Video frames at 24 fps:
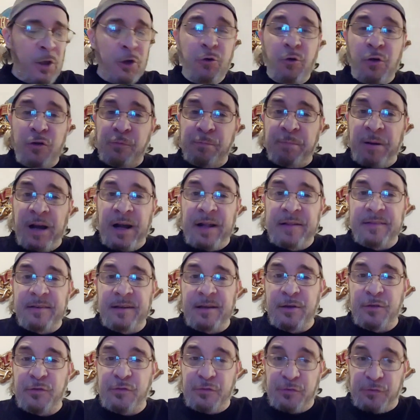Chris
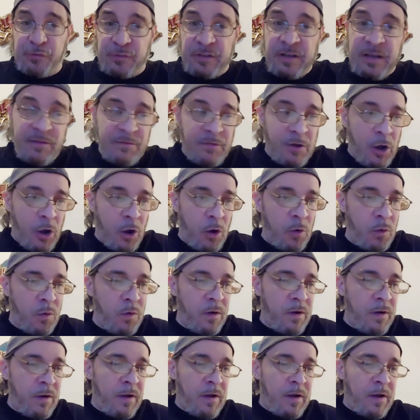Pontius, Steve-O,